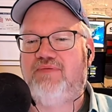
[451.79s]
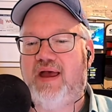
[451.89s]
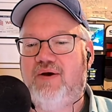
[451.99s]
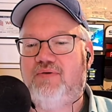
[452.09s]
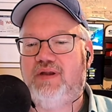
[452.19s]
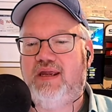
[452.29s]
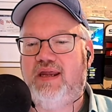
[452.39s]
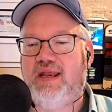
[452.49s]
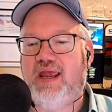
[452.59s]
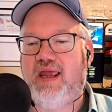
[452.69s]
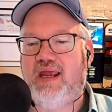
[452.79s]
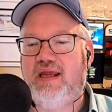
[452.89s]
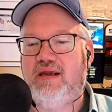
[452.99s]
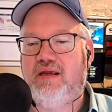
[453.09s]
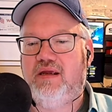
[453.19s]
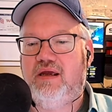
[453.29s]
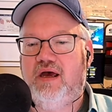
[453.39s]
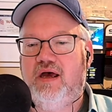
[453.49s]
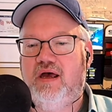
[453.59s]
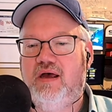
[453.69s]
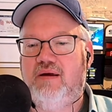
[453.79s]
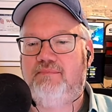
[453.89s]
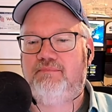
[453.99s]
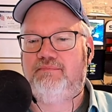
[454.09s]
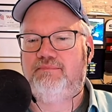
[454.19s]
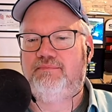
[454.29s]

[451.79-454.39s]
found in a um,